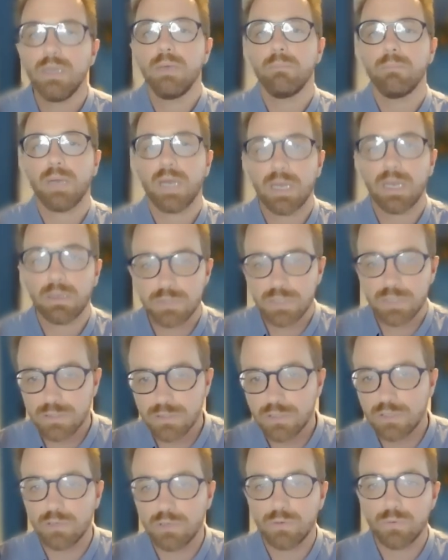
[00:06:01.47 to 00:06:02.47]
Perhaps it's to
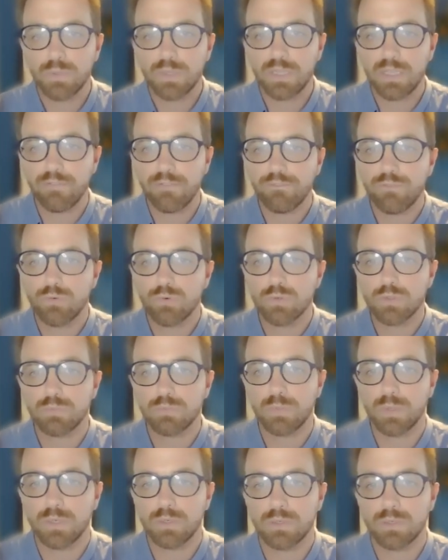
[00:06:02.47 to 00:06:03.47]
do with the
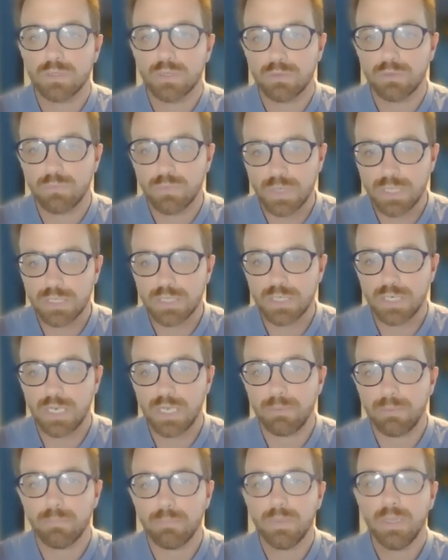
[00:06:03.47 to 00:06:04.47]
enforcement
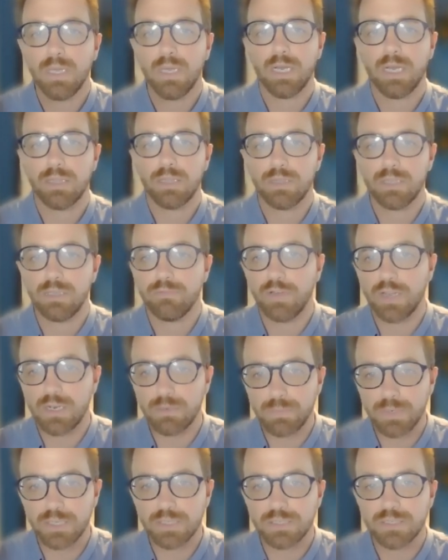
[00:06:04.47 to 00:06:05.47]
regime and the
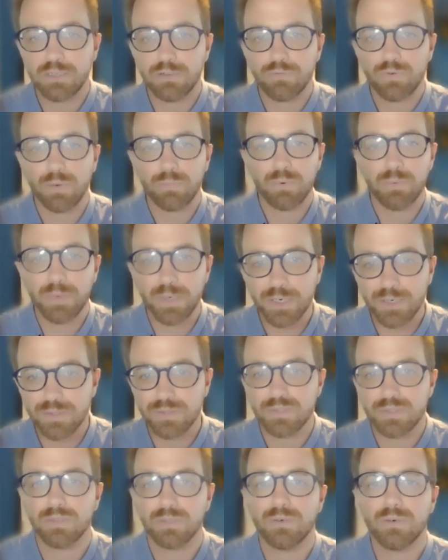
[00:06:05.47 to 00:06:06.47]
availability of
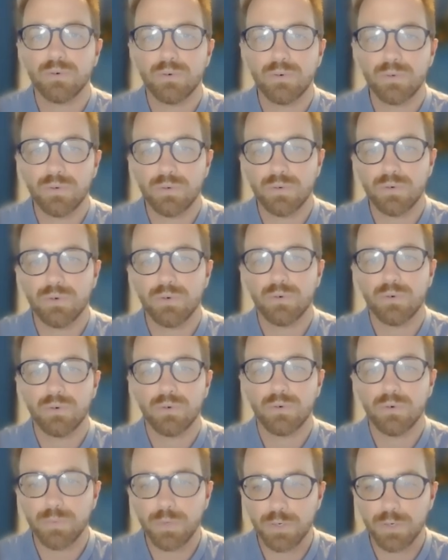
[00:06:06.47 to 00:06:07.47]
reprimands or
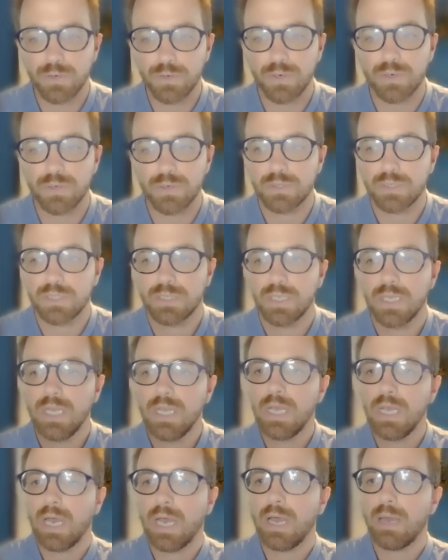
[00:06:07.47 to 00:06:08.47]
whatnot.
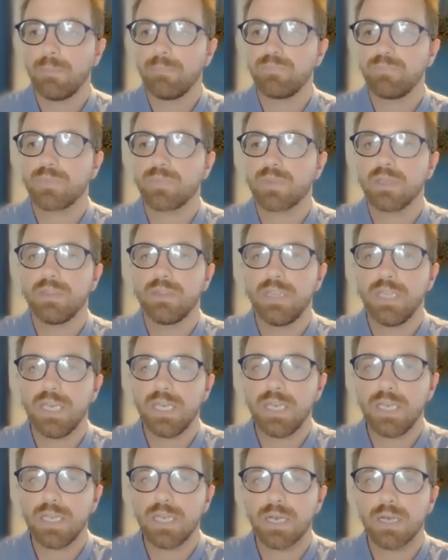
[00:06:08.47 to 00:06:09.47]

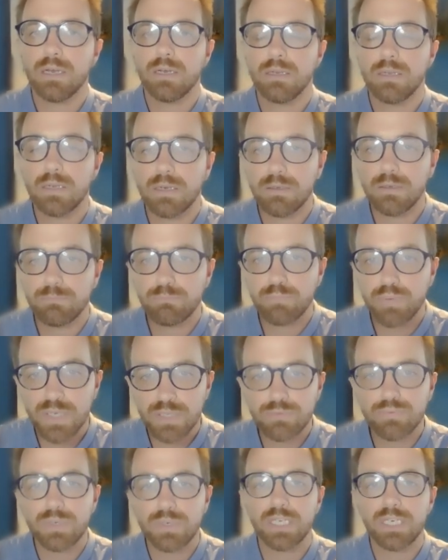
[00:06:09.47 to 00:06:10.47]
The press
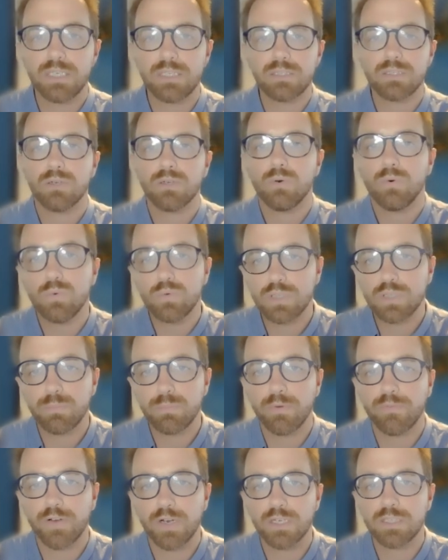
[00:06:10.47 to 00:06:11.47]
release also
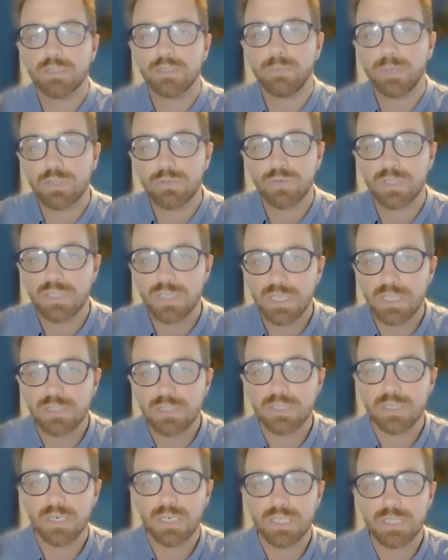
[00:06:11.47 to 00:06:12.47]
provides some interesting
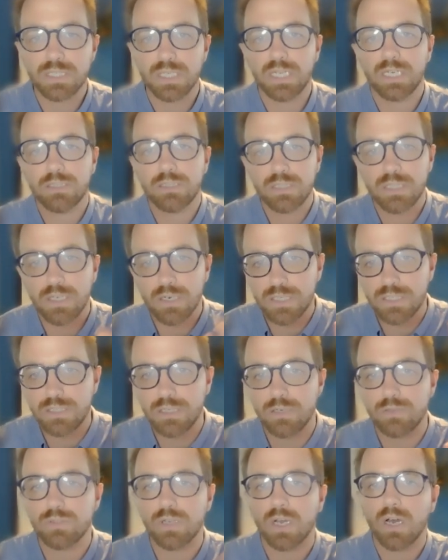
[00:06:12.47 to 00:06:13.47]
insights into the
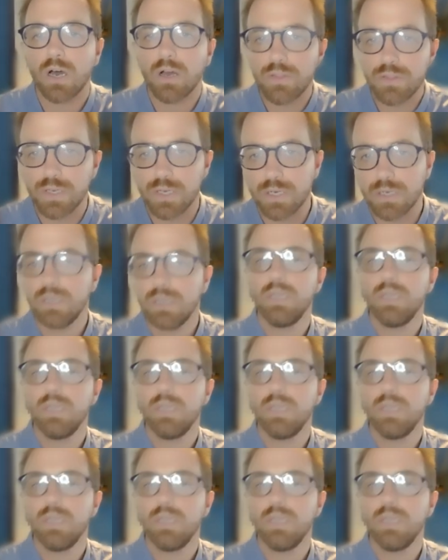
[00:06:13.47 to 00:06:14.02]
ICO's other